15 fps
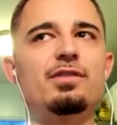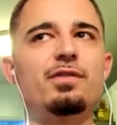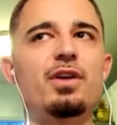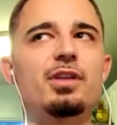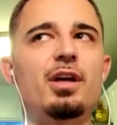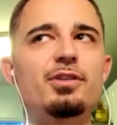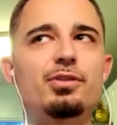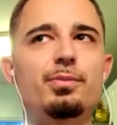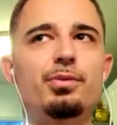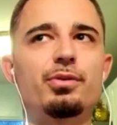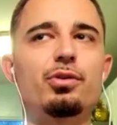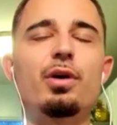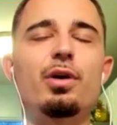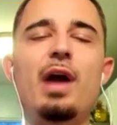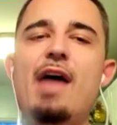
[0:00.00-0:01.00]
as far as the
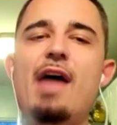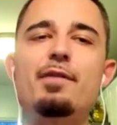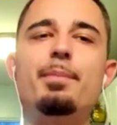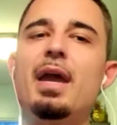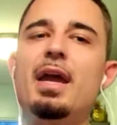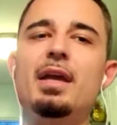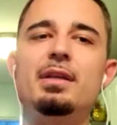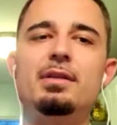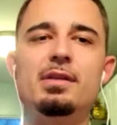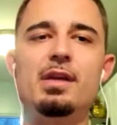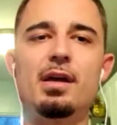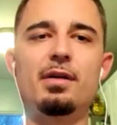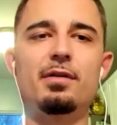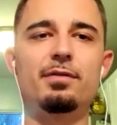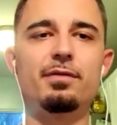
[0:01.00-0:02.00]
Hustlepreneur, I haven't paid
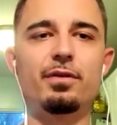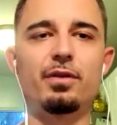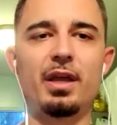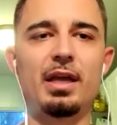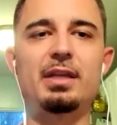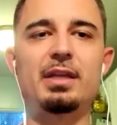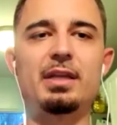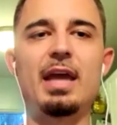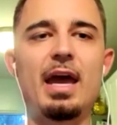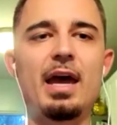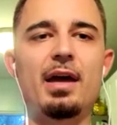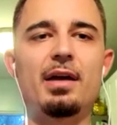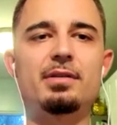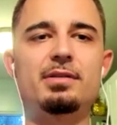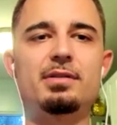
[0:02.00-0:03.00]
yet for like any
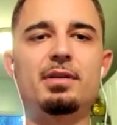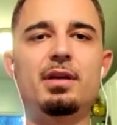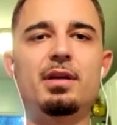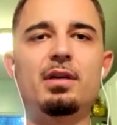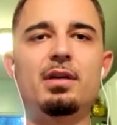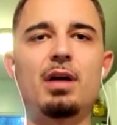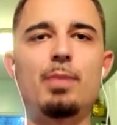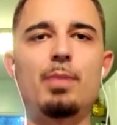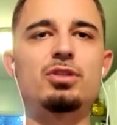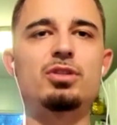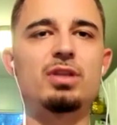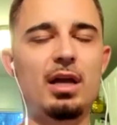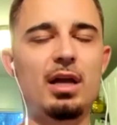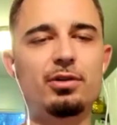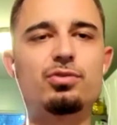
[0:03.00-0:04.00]
ads. I'm
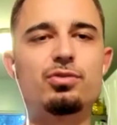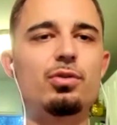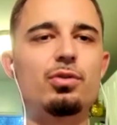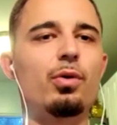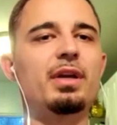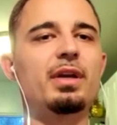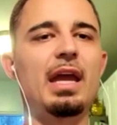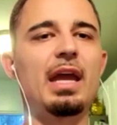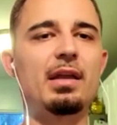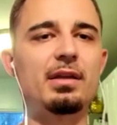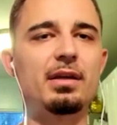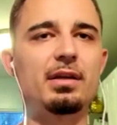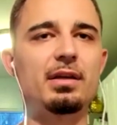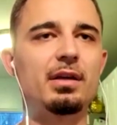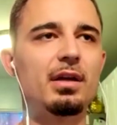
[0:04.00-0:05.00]
just kind of using
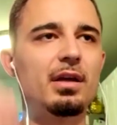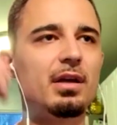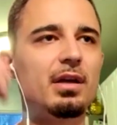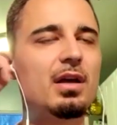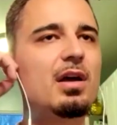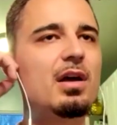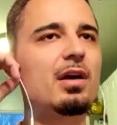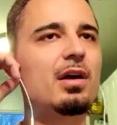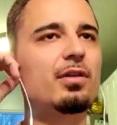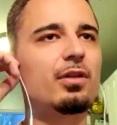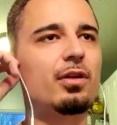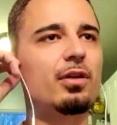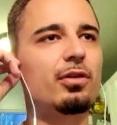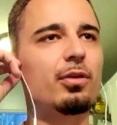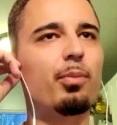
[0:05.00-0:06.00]
organic.
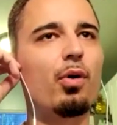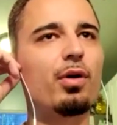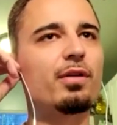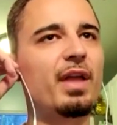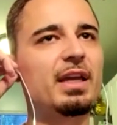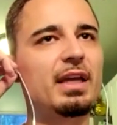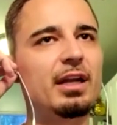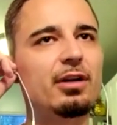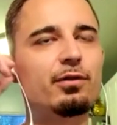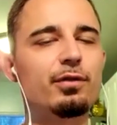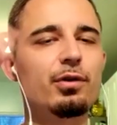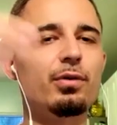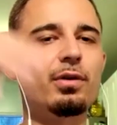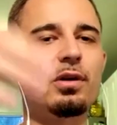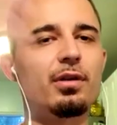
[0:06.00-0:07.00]
The point of like
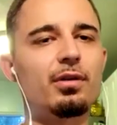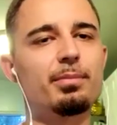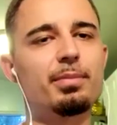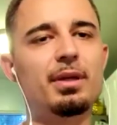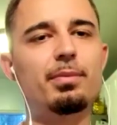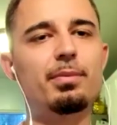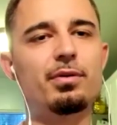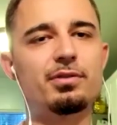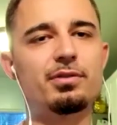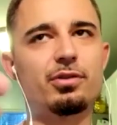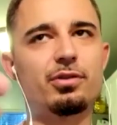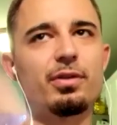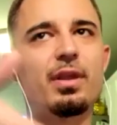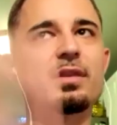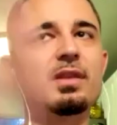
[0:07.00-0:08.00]
interviewing other people
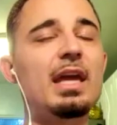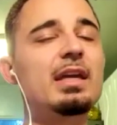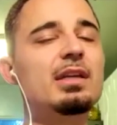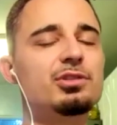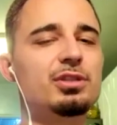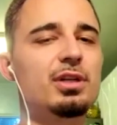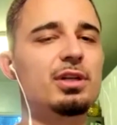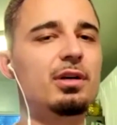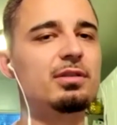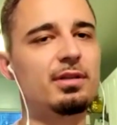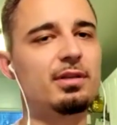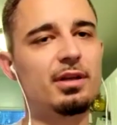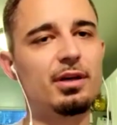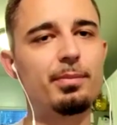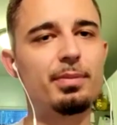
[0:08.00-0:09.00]
is so that they can
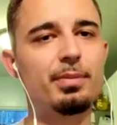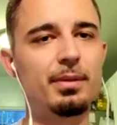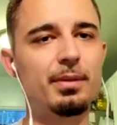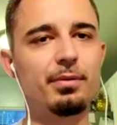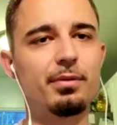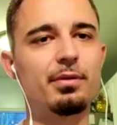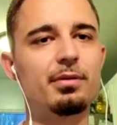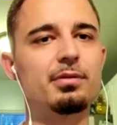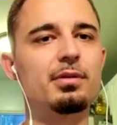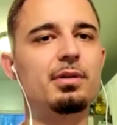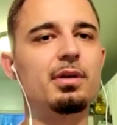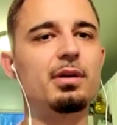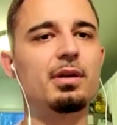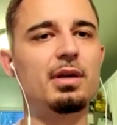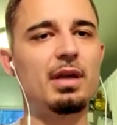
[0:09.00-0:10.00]
share it to their
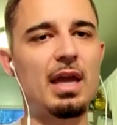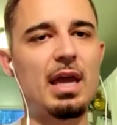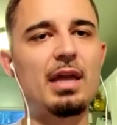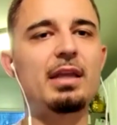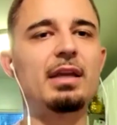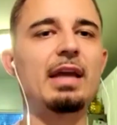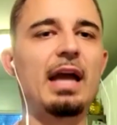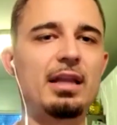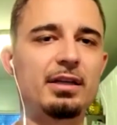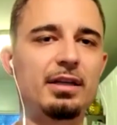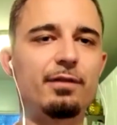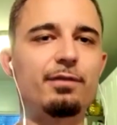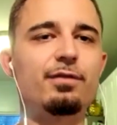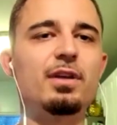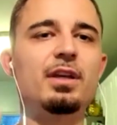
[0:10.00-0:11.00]
people, and it
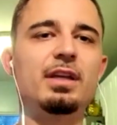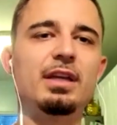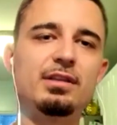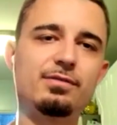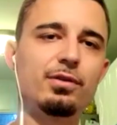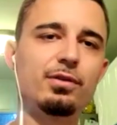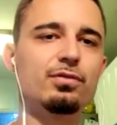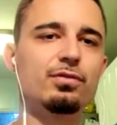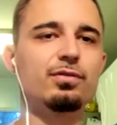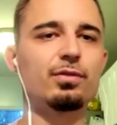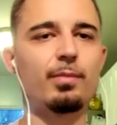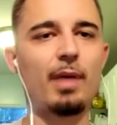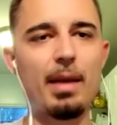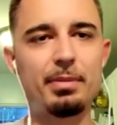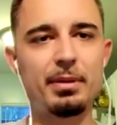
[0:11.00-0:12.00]
kind of gets
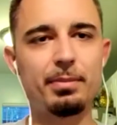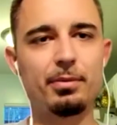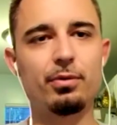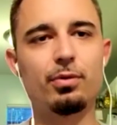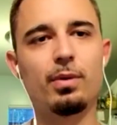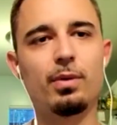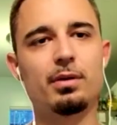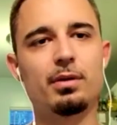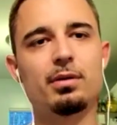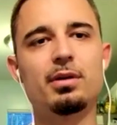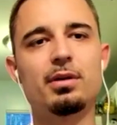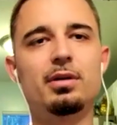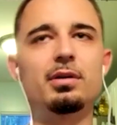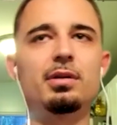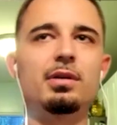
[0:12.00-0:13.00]
views from my people who want to
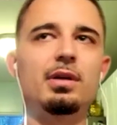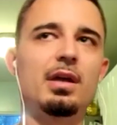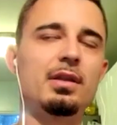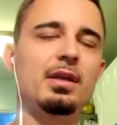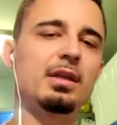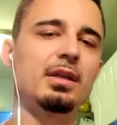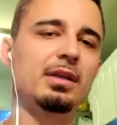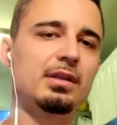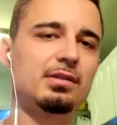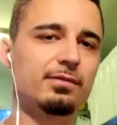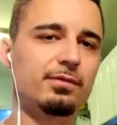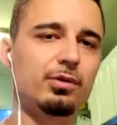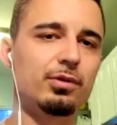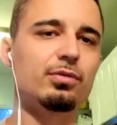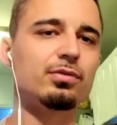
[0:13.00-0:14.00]
look, and then it
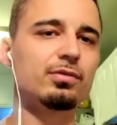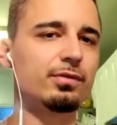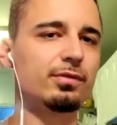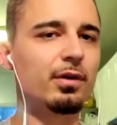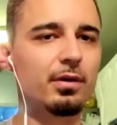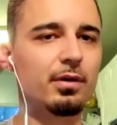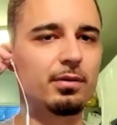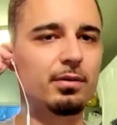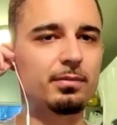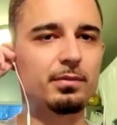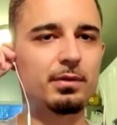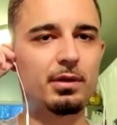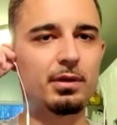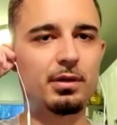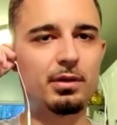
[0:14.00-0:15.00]
gets views
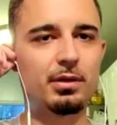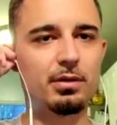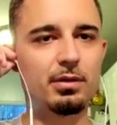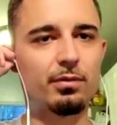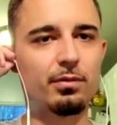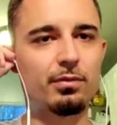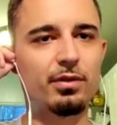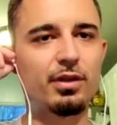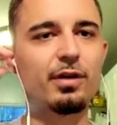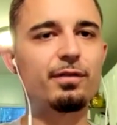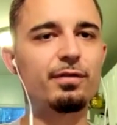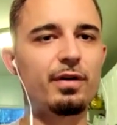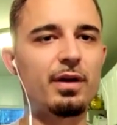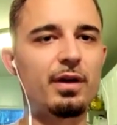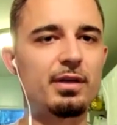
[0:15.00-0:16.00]
from, you know,
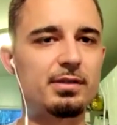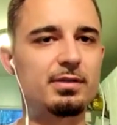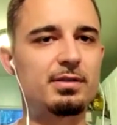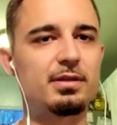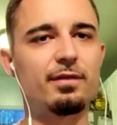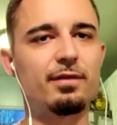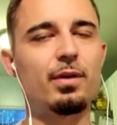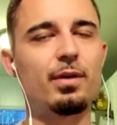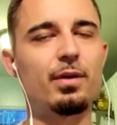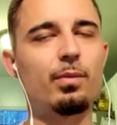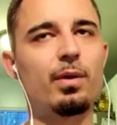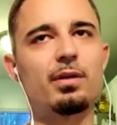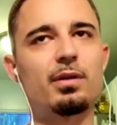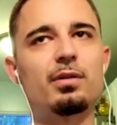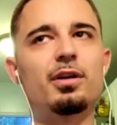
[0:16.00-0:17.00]
their friends and stuff
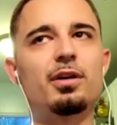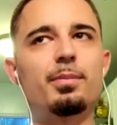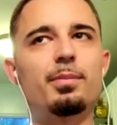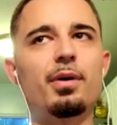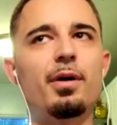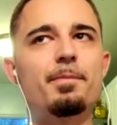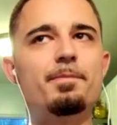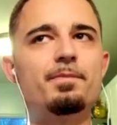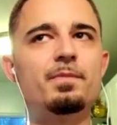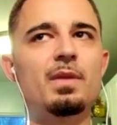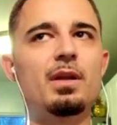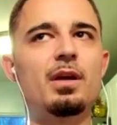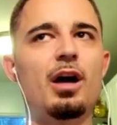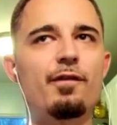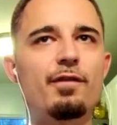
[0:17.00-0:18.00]
that want to look. But
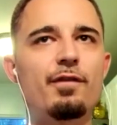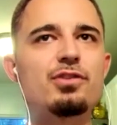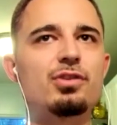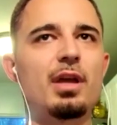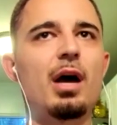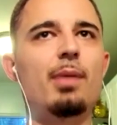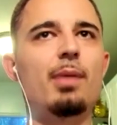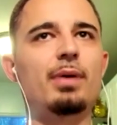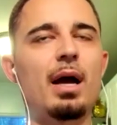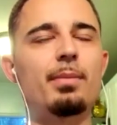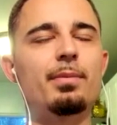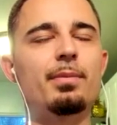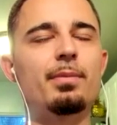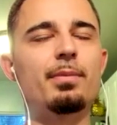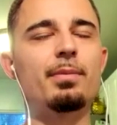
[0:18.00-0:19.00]
eventually I'll
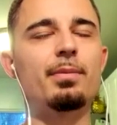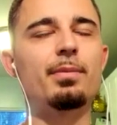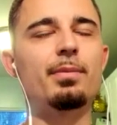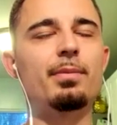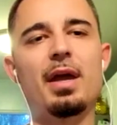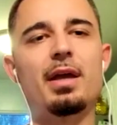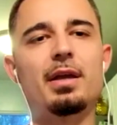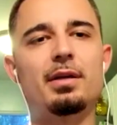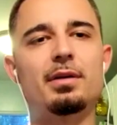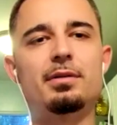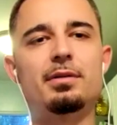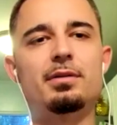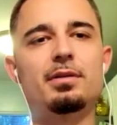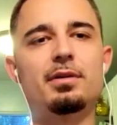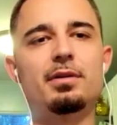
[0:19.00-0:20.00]
probably start
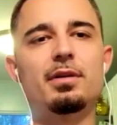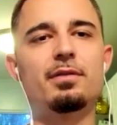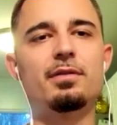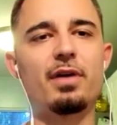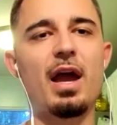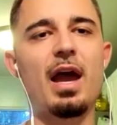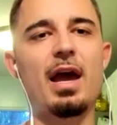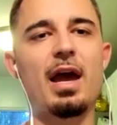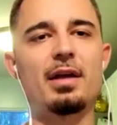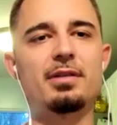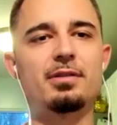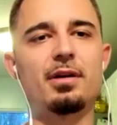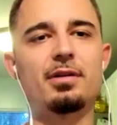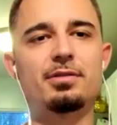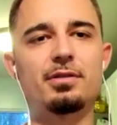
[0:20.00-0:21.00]
paying for
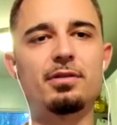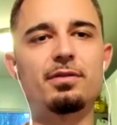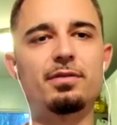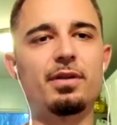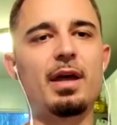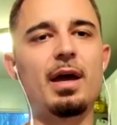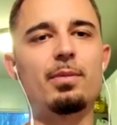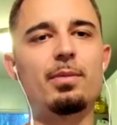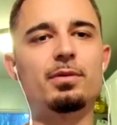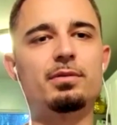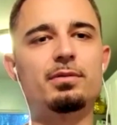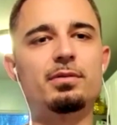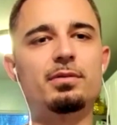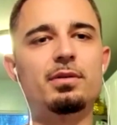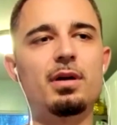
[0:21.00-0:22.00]
ads also for that
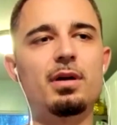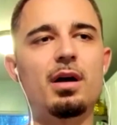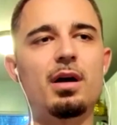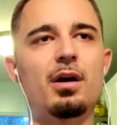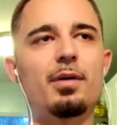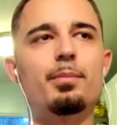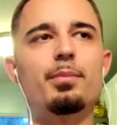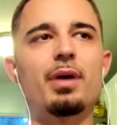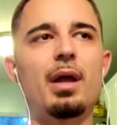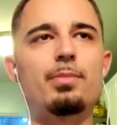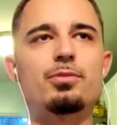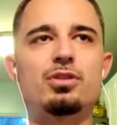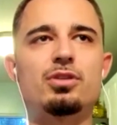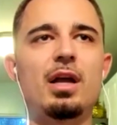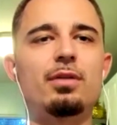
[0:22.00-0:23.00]
one.
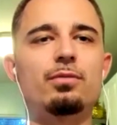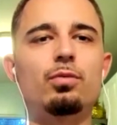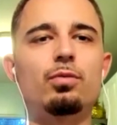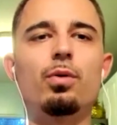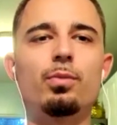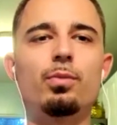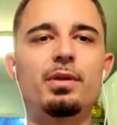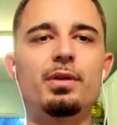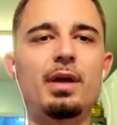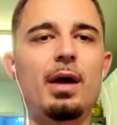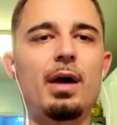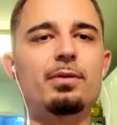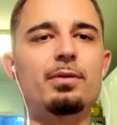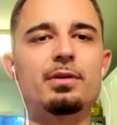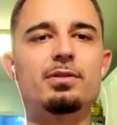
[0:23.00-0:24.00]
But I'm just kind of rolling with
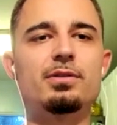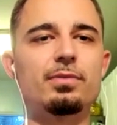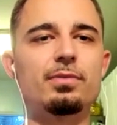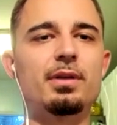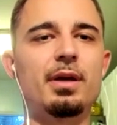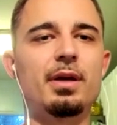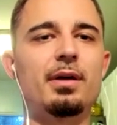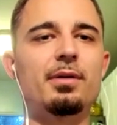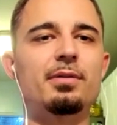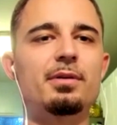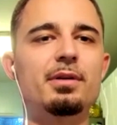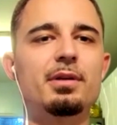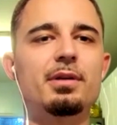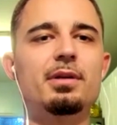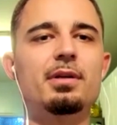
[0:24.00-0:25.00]
it how it is right
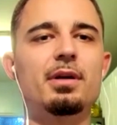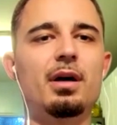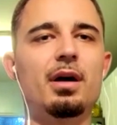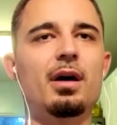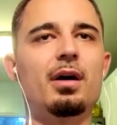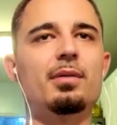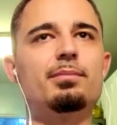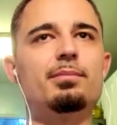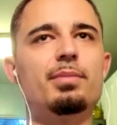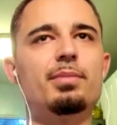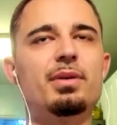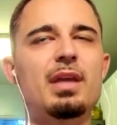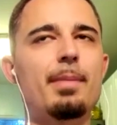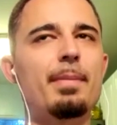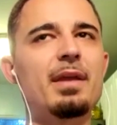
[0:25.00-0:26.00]
now.
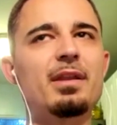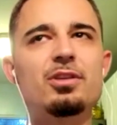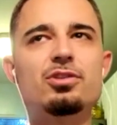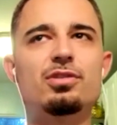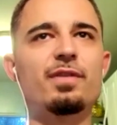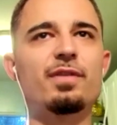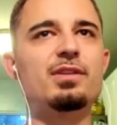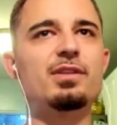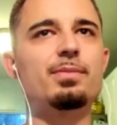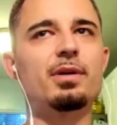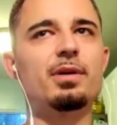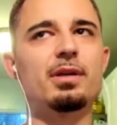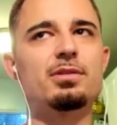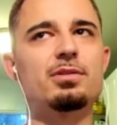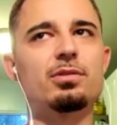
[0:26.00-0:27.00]
But yeah, mainly just
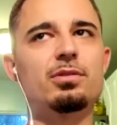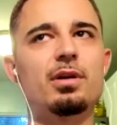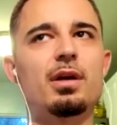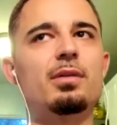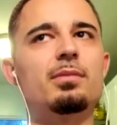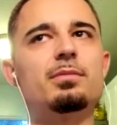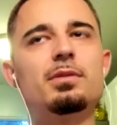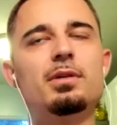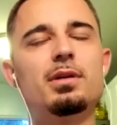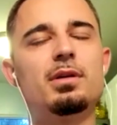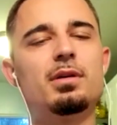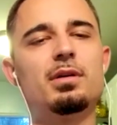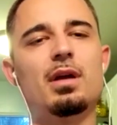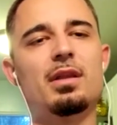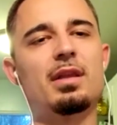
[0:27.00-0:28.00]
Facebook, Instagram,
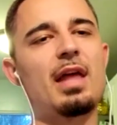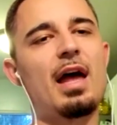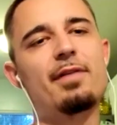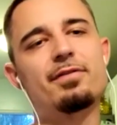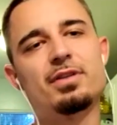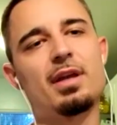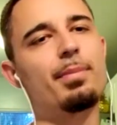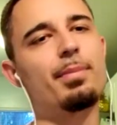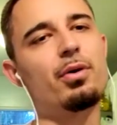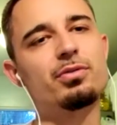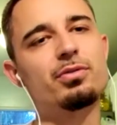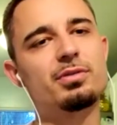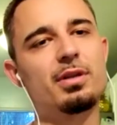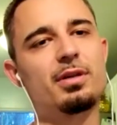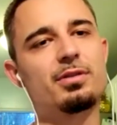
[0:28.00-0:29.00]
and then obviously I
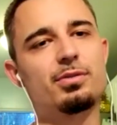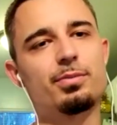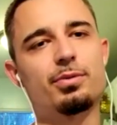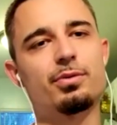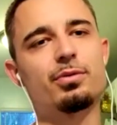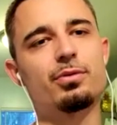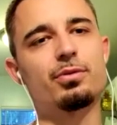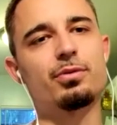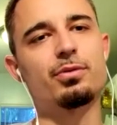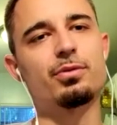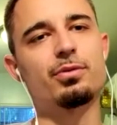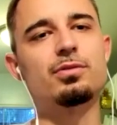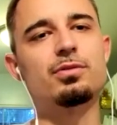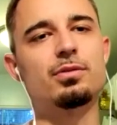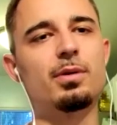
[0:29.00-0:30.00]
post the
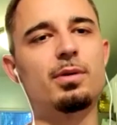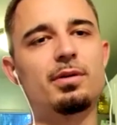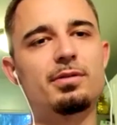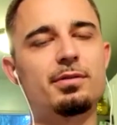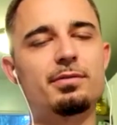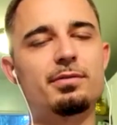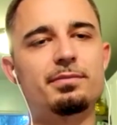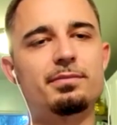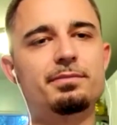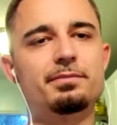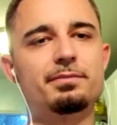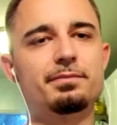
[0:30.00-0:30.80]
Hustlepreneur on YouTube also.